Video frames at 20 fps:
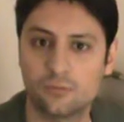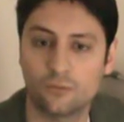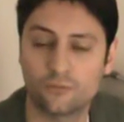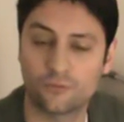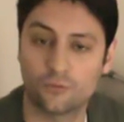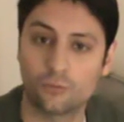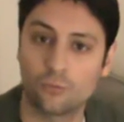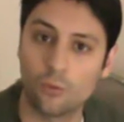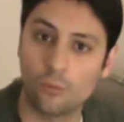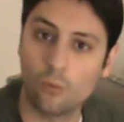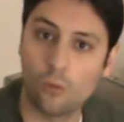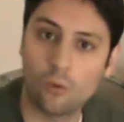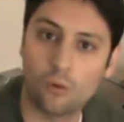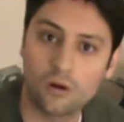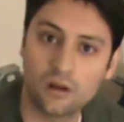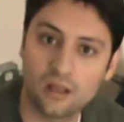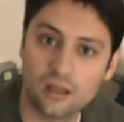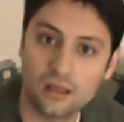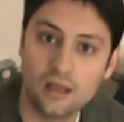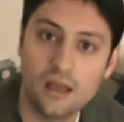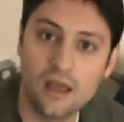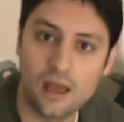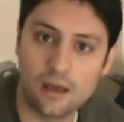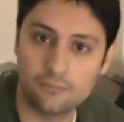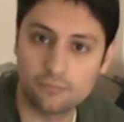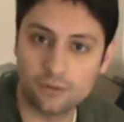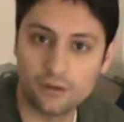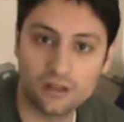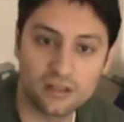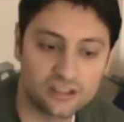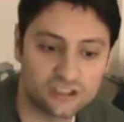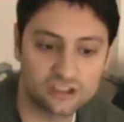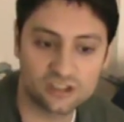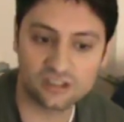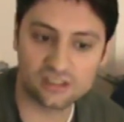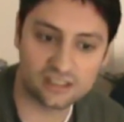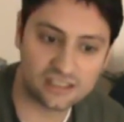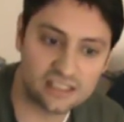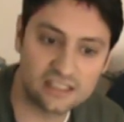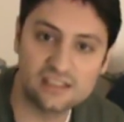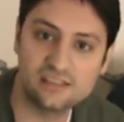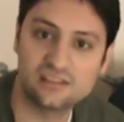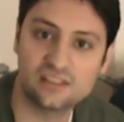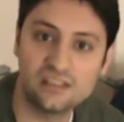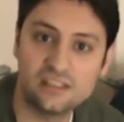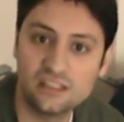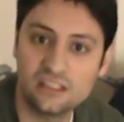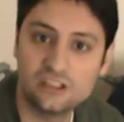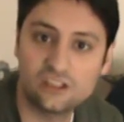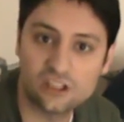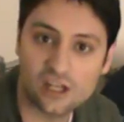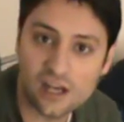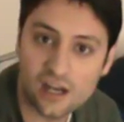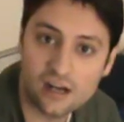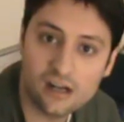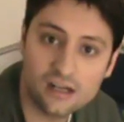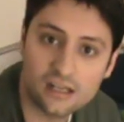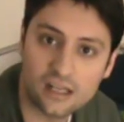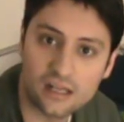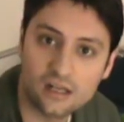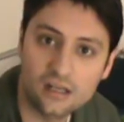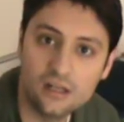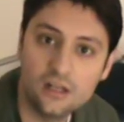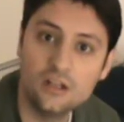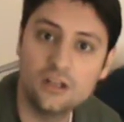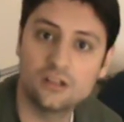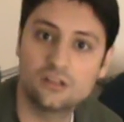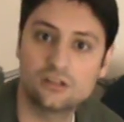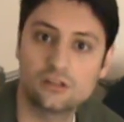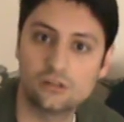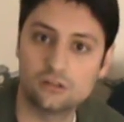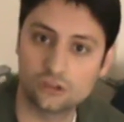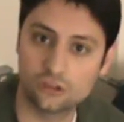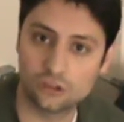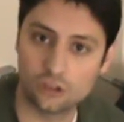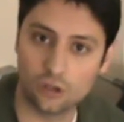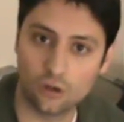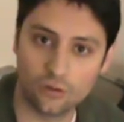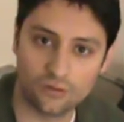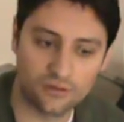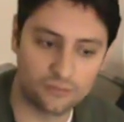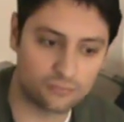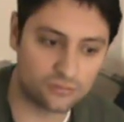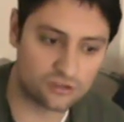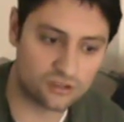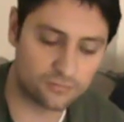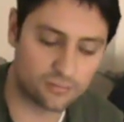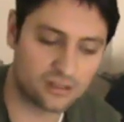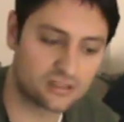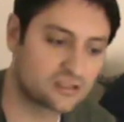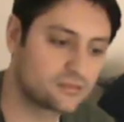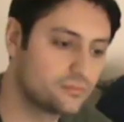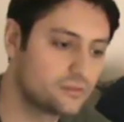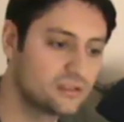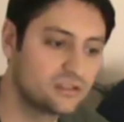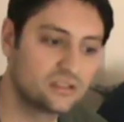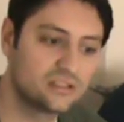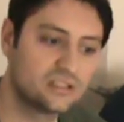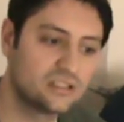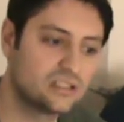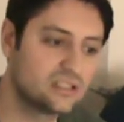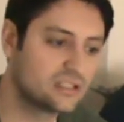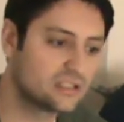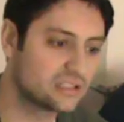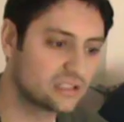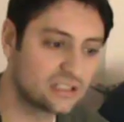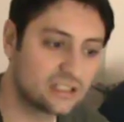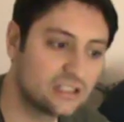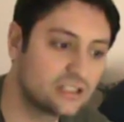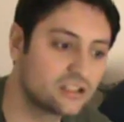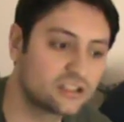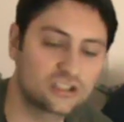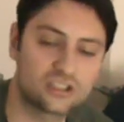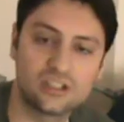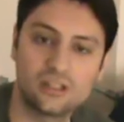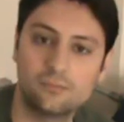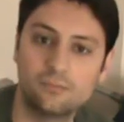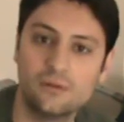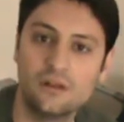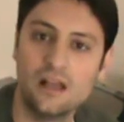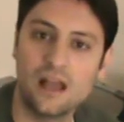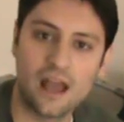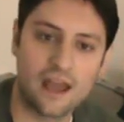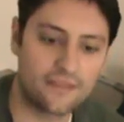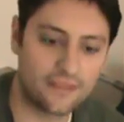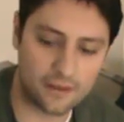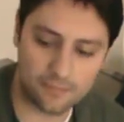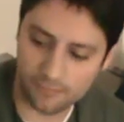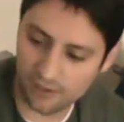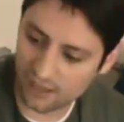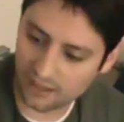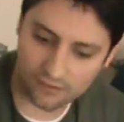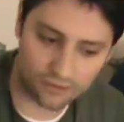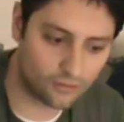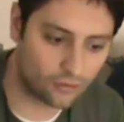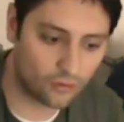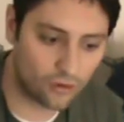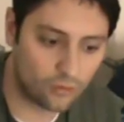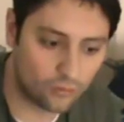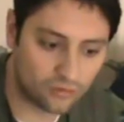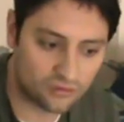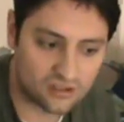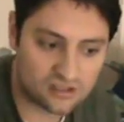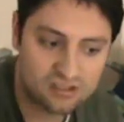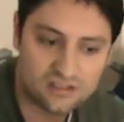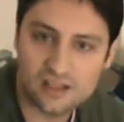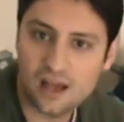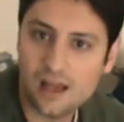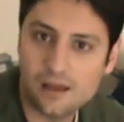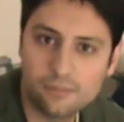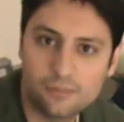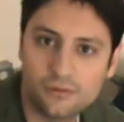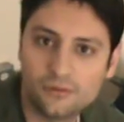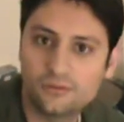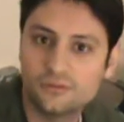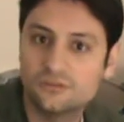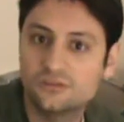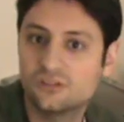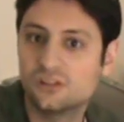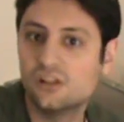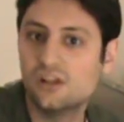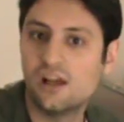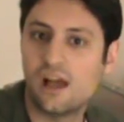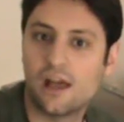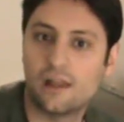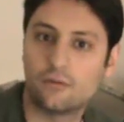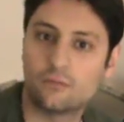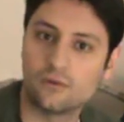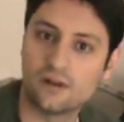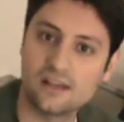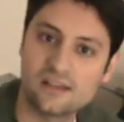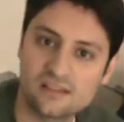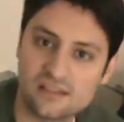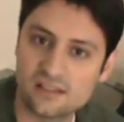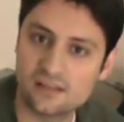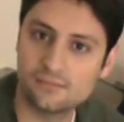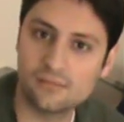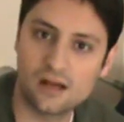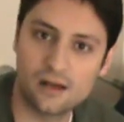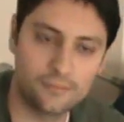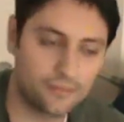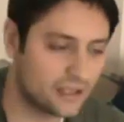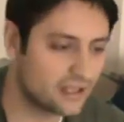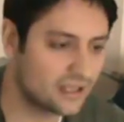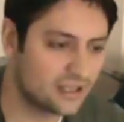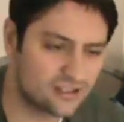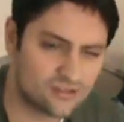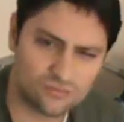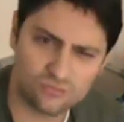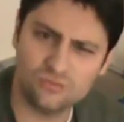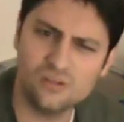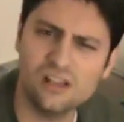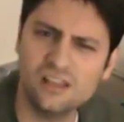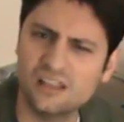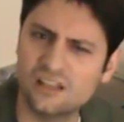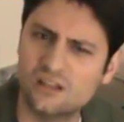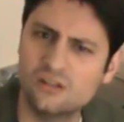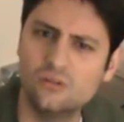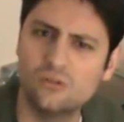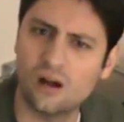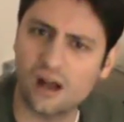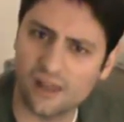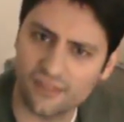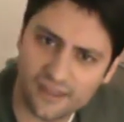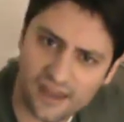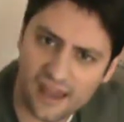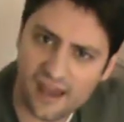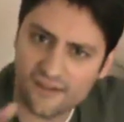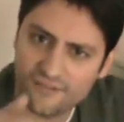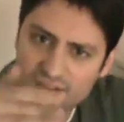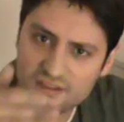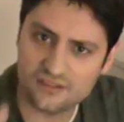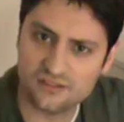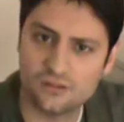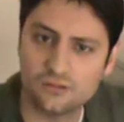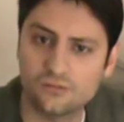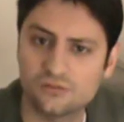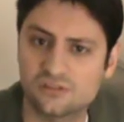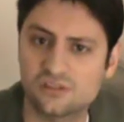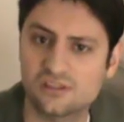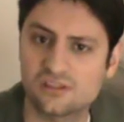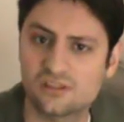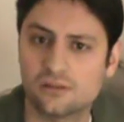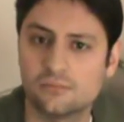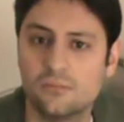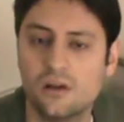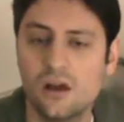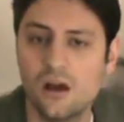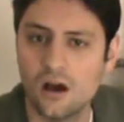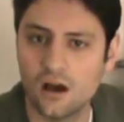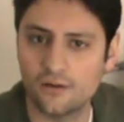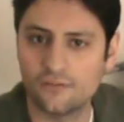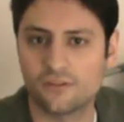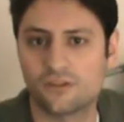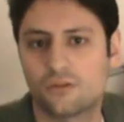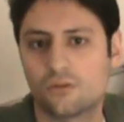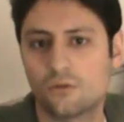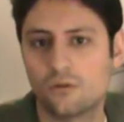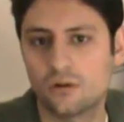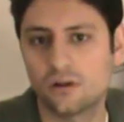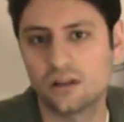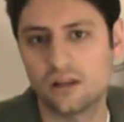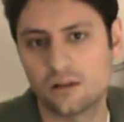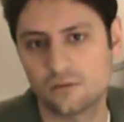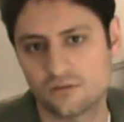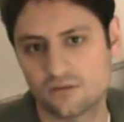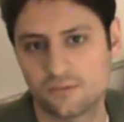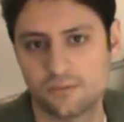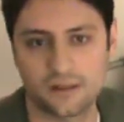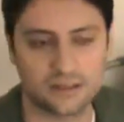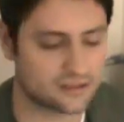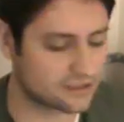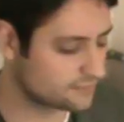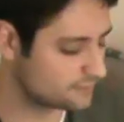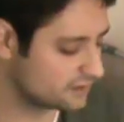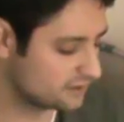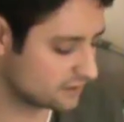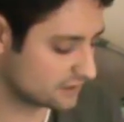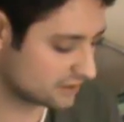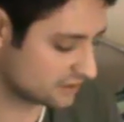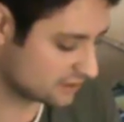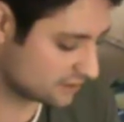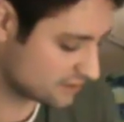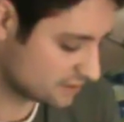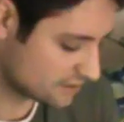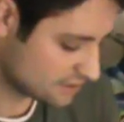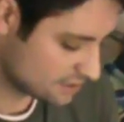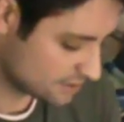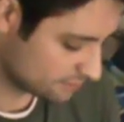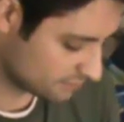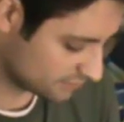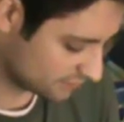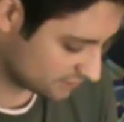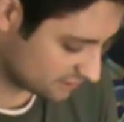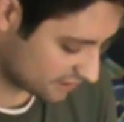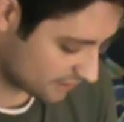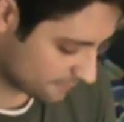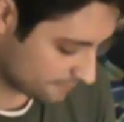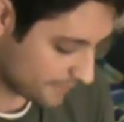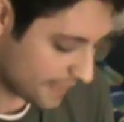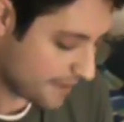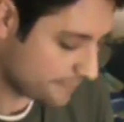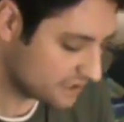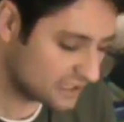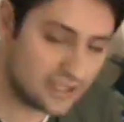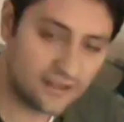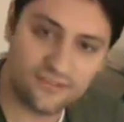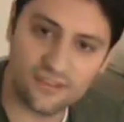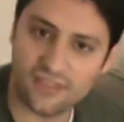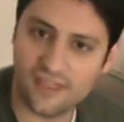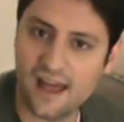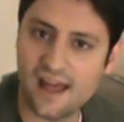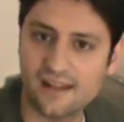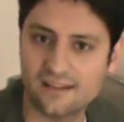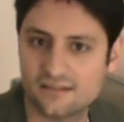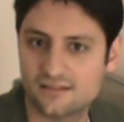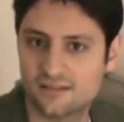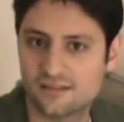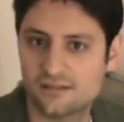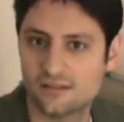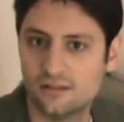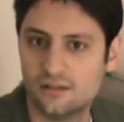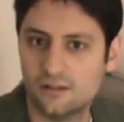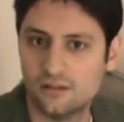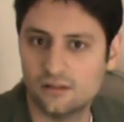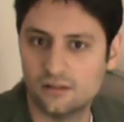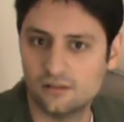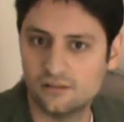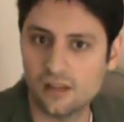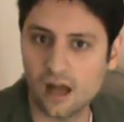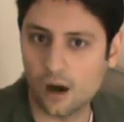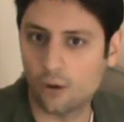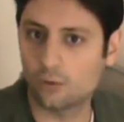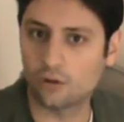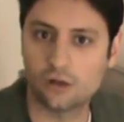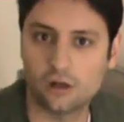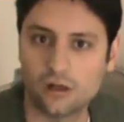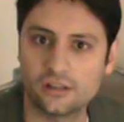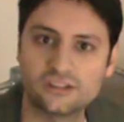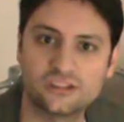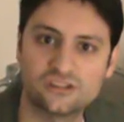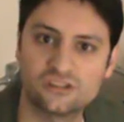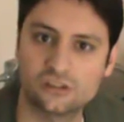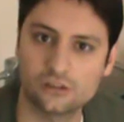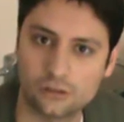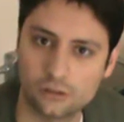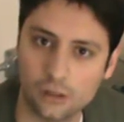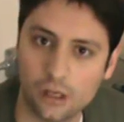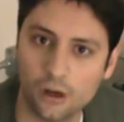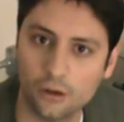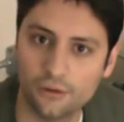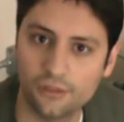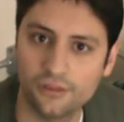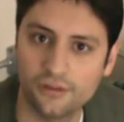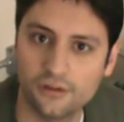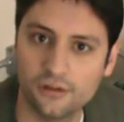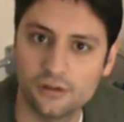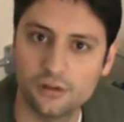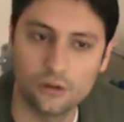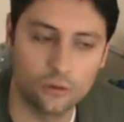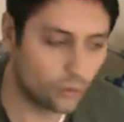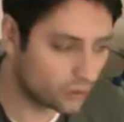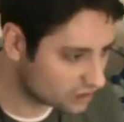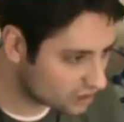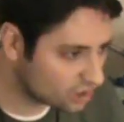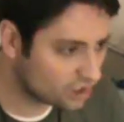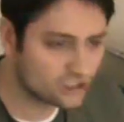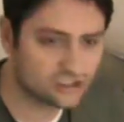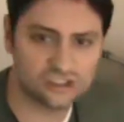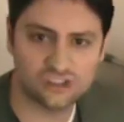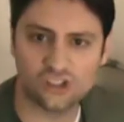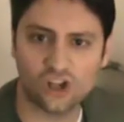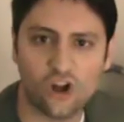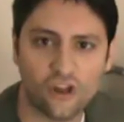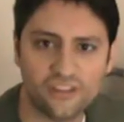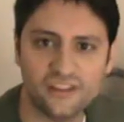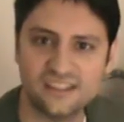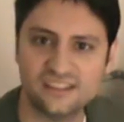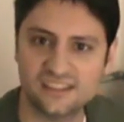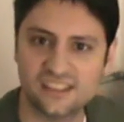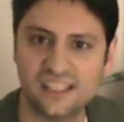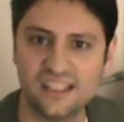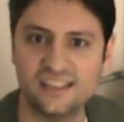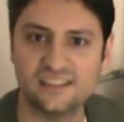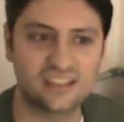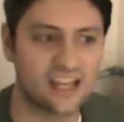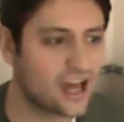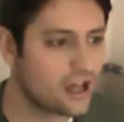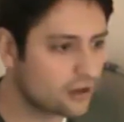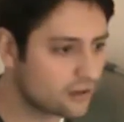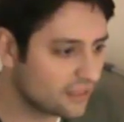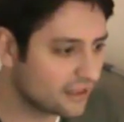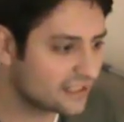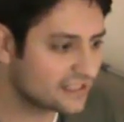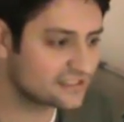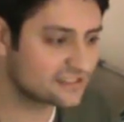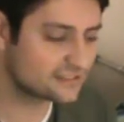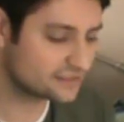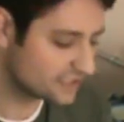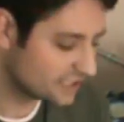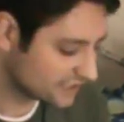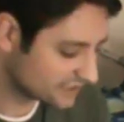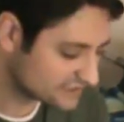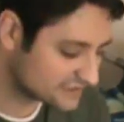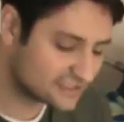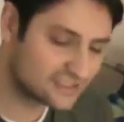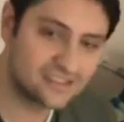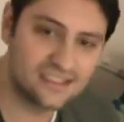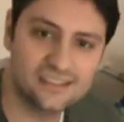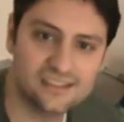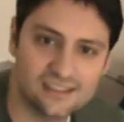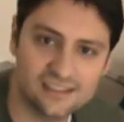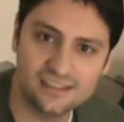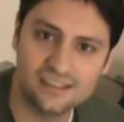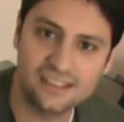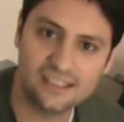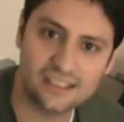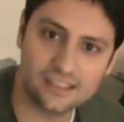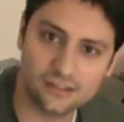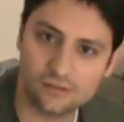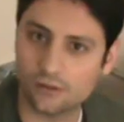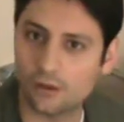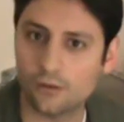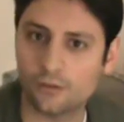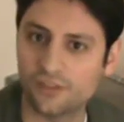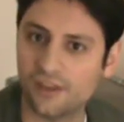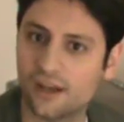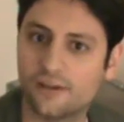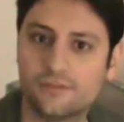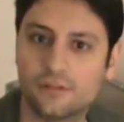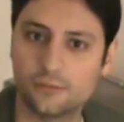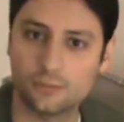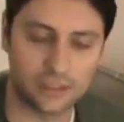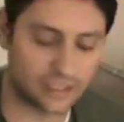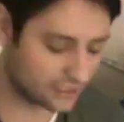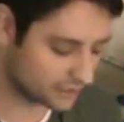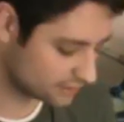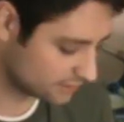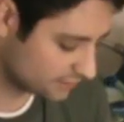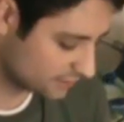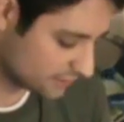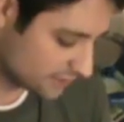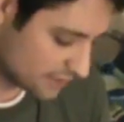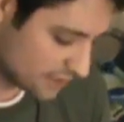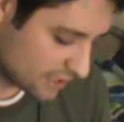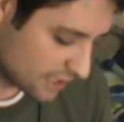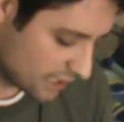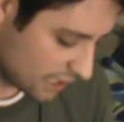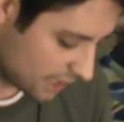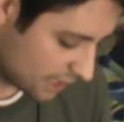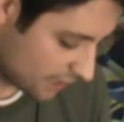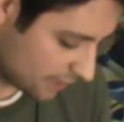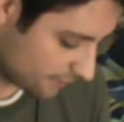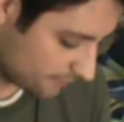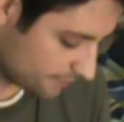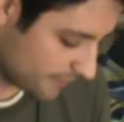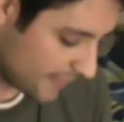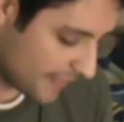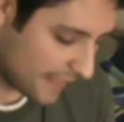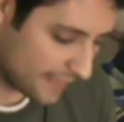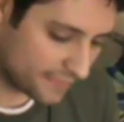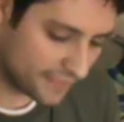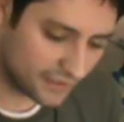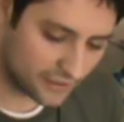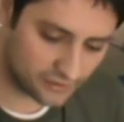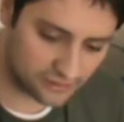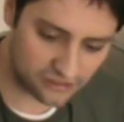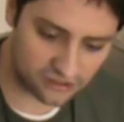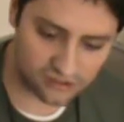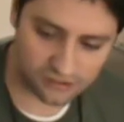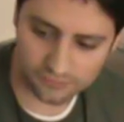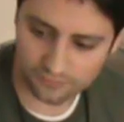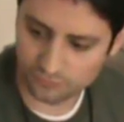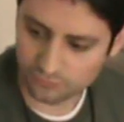for rewarding and punishing the kids in each area to show them responsibility and leadership, and they pick their own disciples and raise them up. And it's really cool how they have this whole system of authority and responsibility built up. But even that's not what causes the growth. What causes all these kids? How do they consistently get growth every week? There's